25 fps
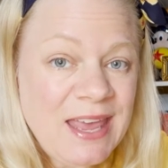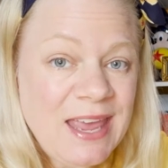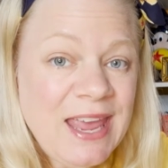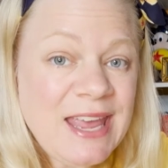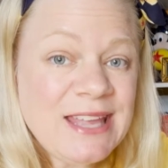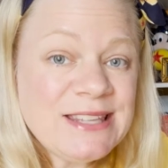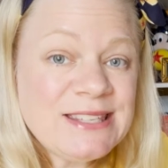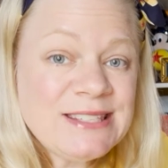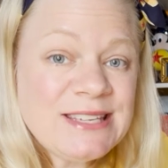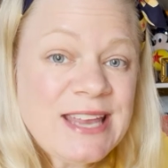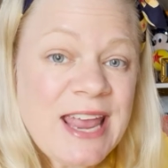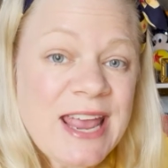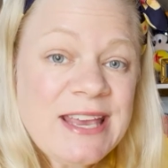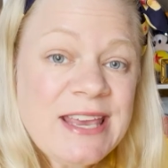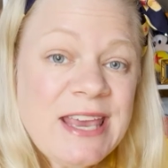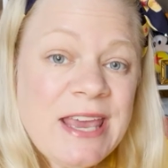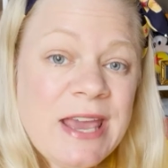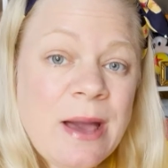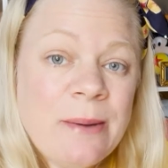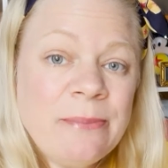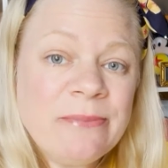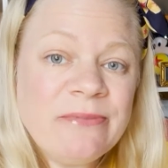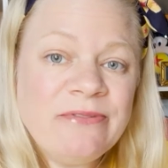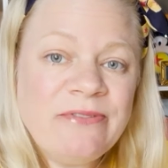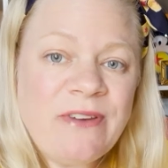It's taking
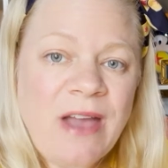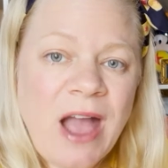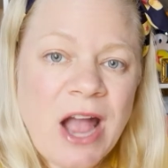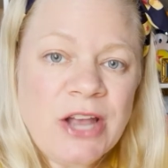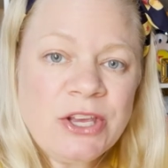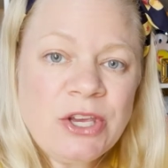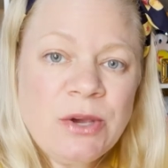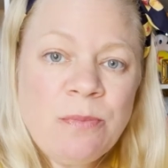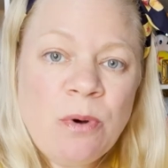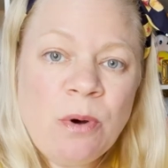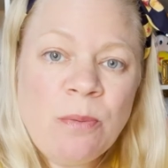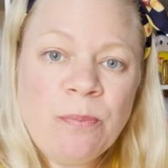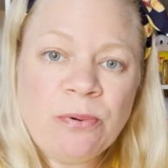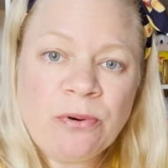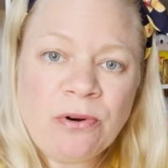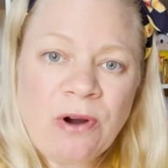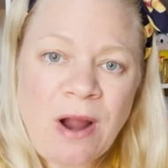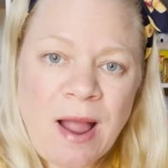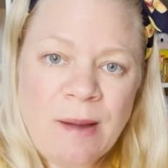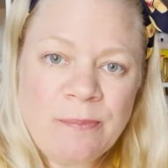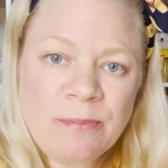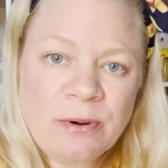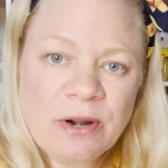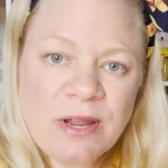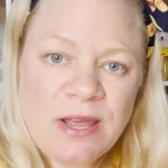up valuable
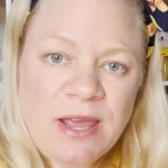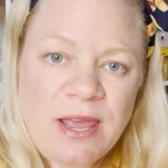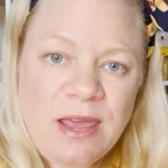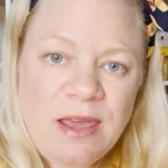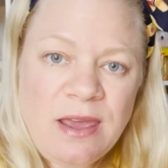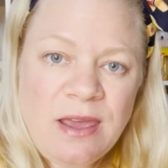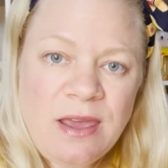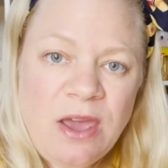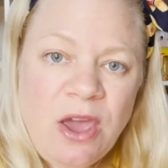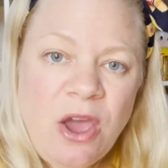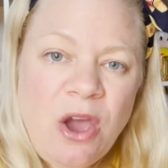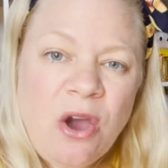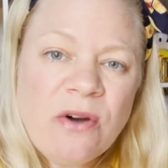property